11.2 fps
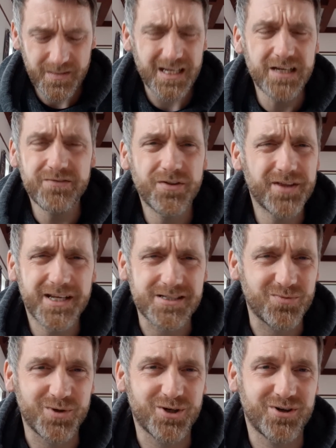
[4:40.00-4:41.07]
Even things
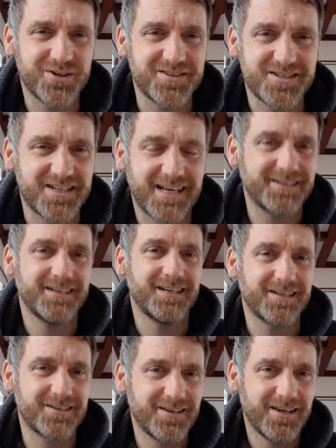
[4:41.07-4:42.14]
that we don't understand in
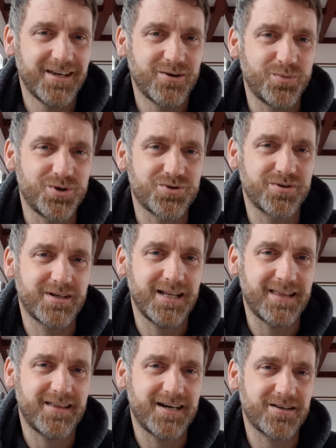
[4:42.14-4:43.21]
it, we shouldn't
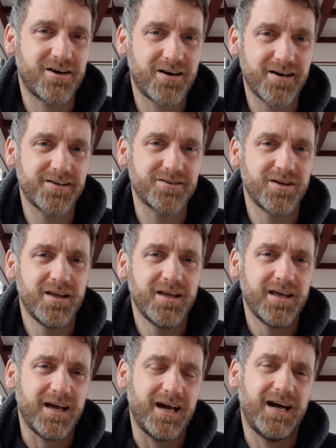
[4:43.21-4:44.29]
let that hide
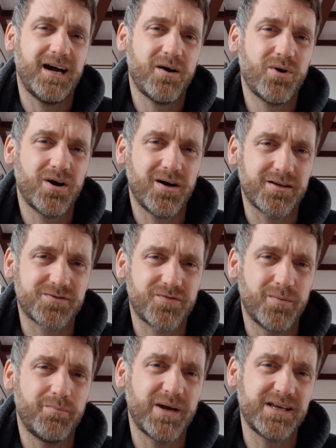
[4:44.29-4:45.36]
our hearts
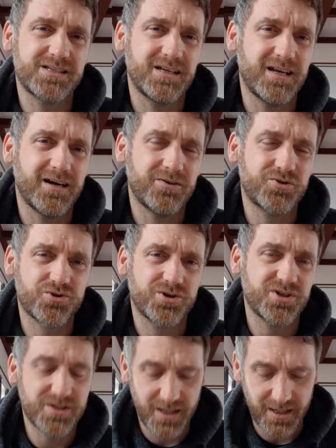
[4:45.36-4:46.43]
from basing our
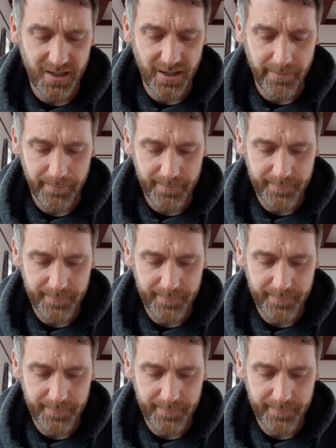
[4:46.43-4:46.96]
trust in him.